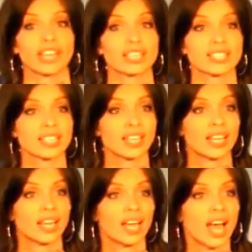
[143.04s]
fix.
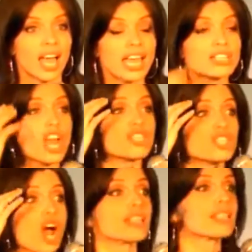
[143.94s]
It's
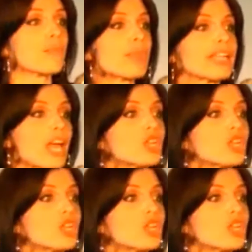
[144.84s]
not something